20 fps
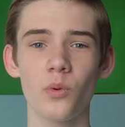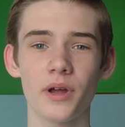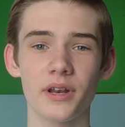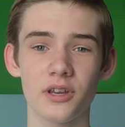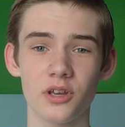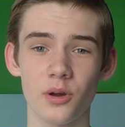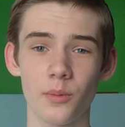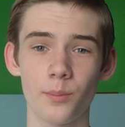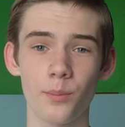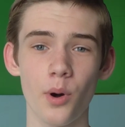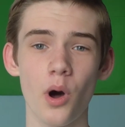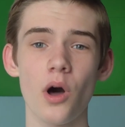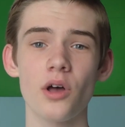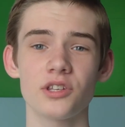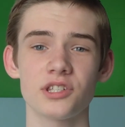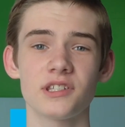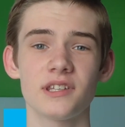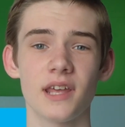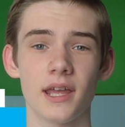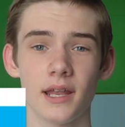when
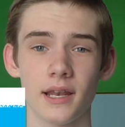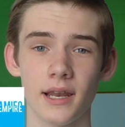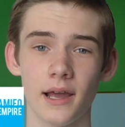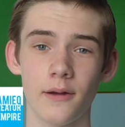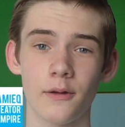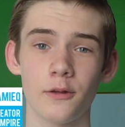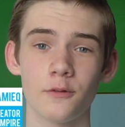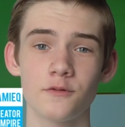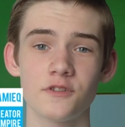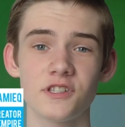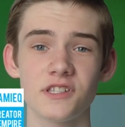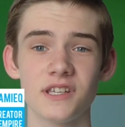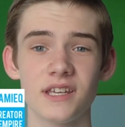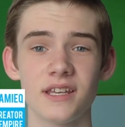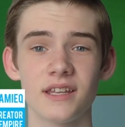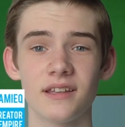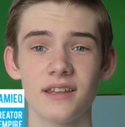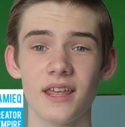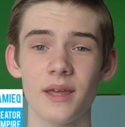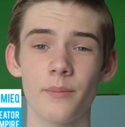compositing. Now, you've
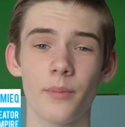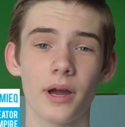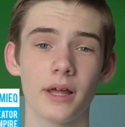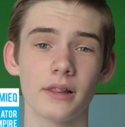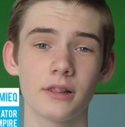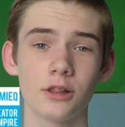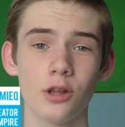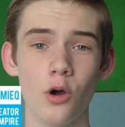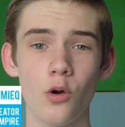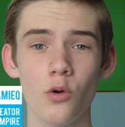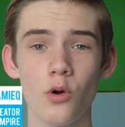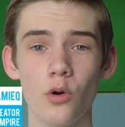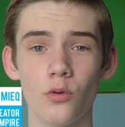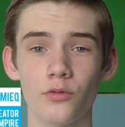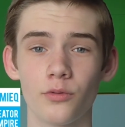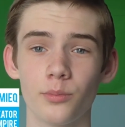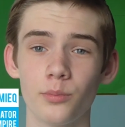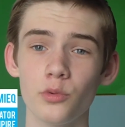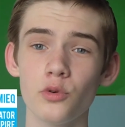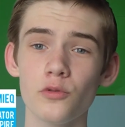seen it in my logo
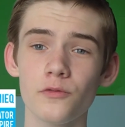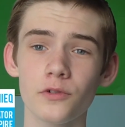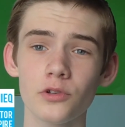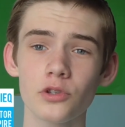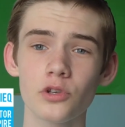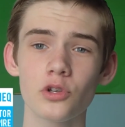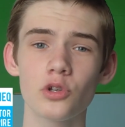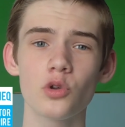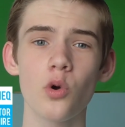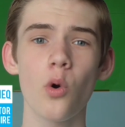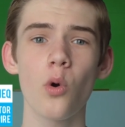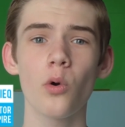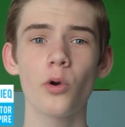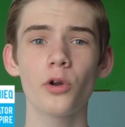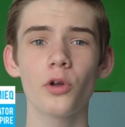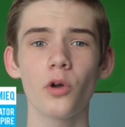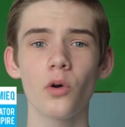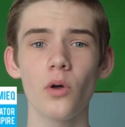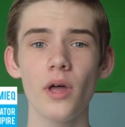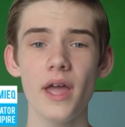removal
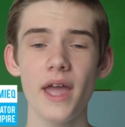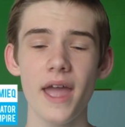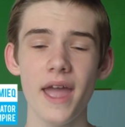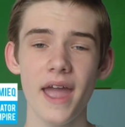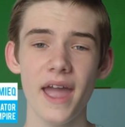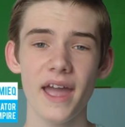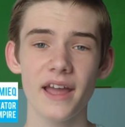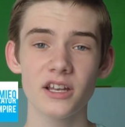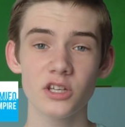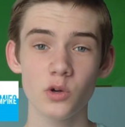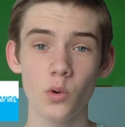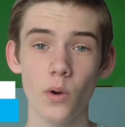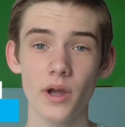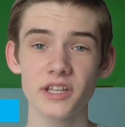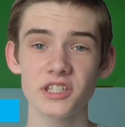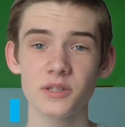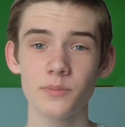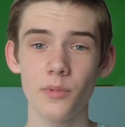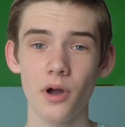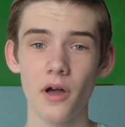tutorial and
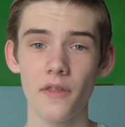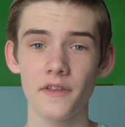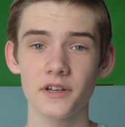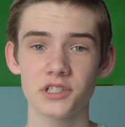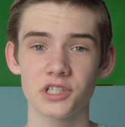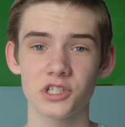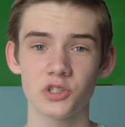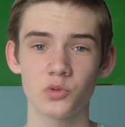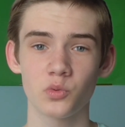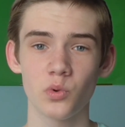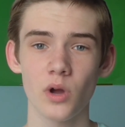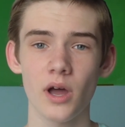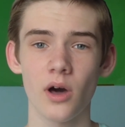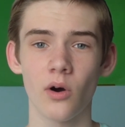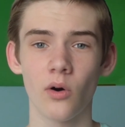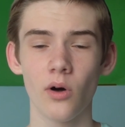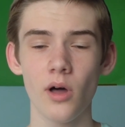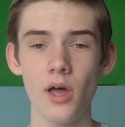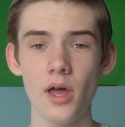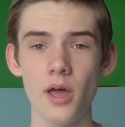quite some others as
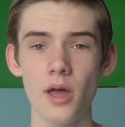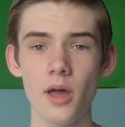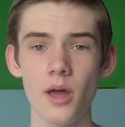well.